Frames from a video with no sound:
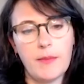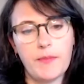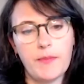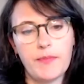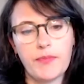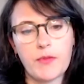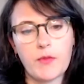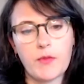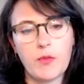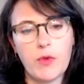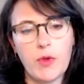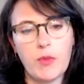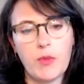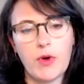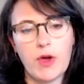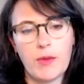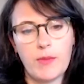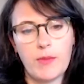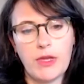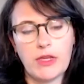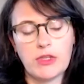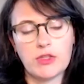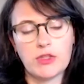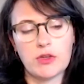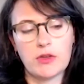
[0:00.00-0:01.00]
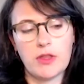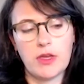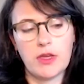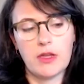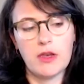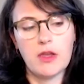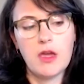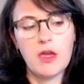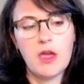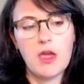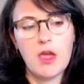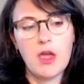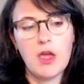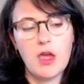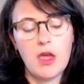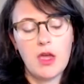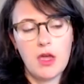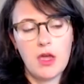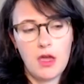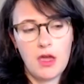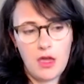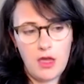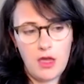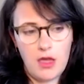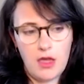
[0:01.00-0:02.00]
We want to make sure that
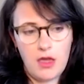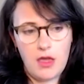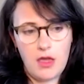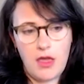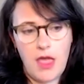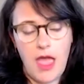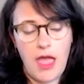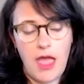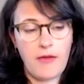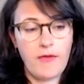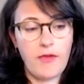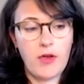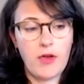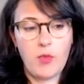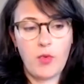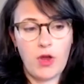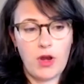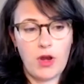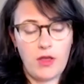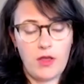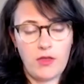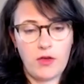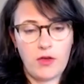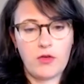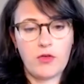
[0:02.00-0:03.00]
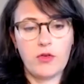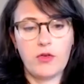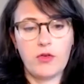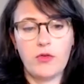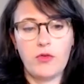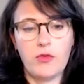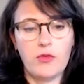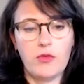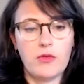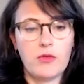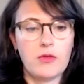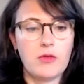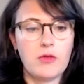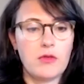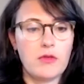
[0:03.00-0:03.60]
everyone on the crew,